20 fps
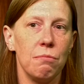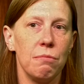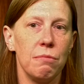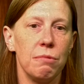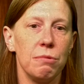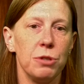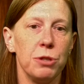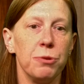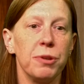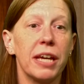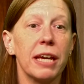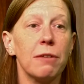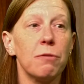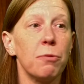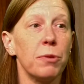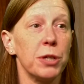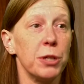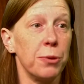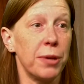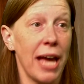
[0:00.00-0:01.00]
you give
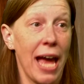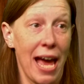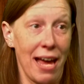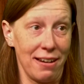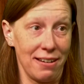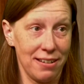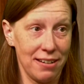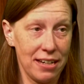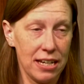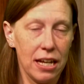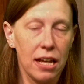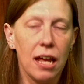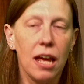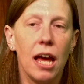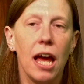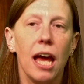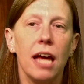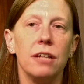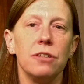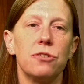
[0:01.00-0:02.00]
what you can, right?
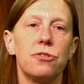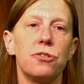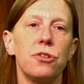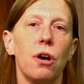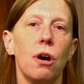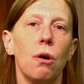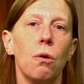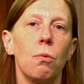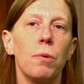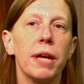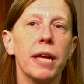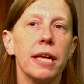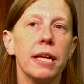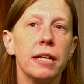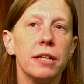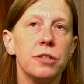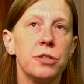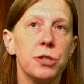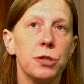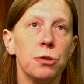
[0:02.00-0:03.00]
And so
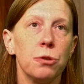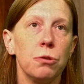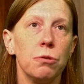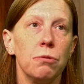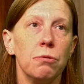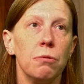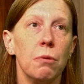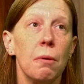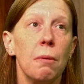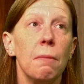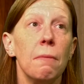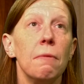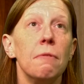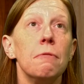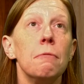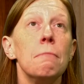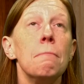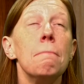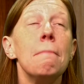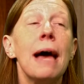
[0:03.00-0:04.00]
we do
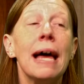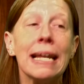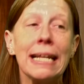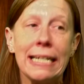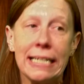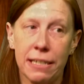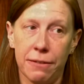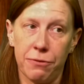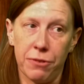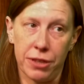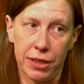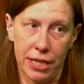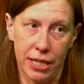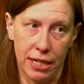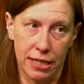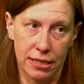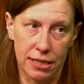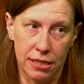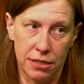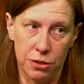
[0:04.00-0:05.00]
many different
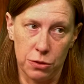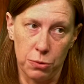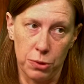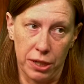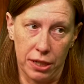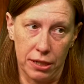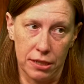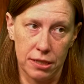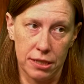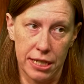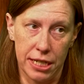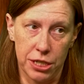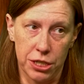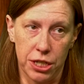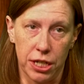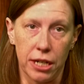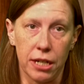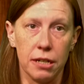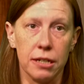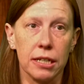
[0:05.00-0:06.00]
things as an
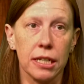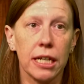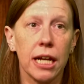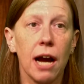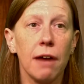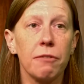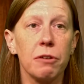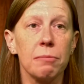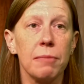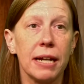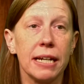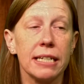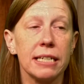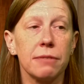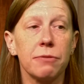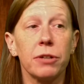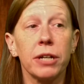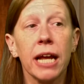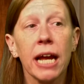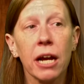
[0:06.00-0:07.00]
organization and cover many
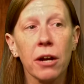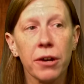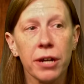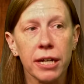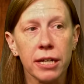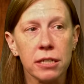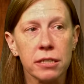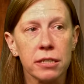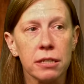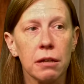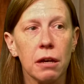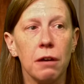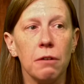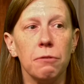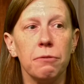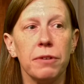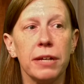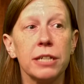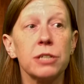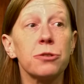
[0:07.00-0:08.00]
different areas
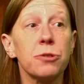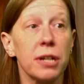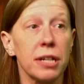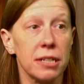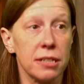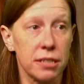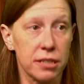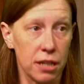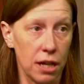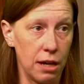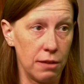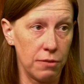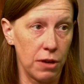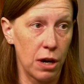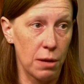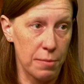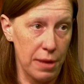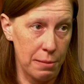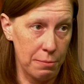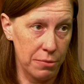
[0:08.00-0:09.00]
of interest of
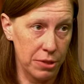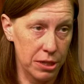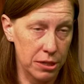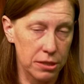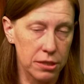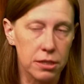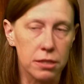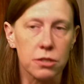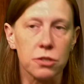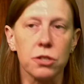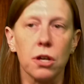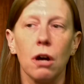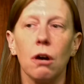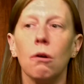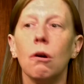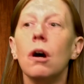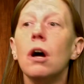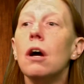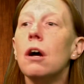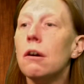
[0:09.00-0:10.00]
our members. And
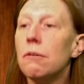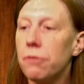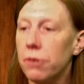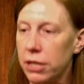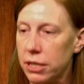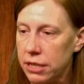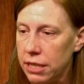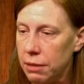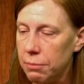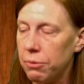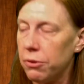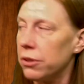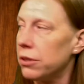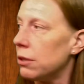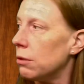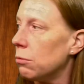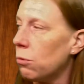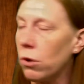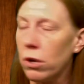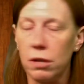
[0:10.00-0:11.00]
so, for example,
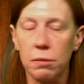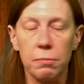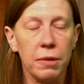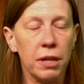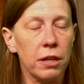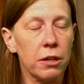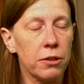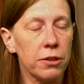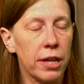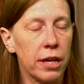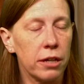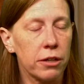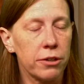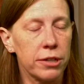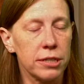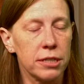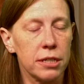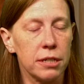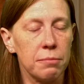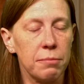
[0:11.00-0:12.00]
the Warren Miller that
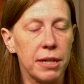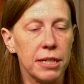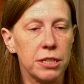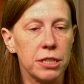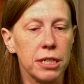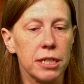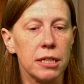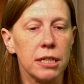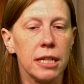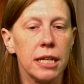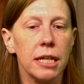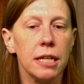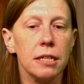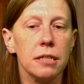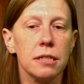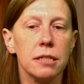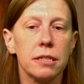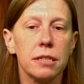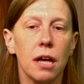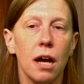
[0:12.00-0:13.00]
Kristen mentioned
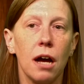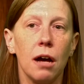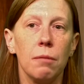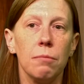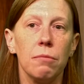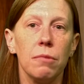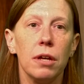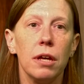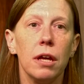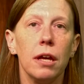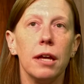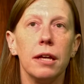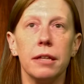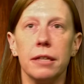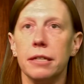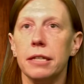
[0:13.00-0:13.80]
is um, an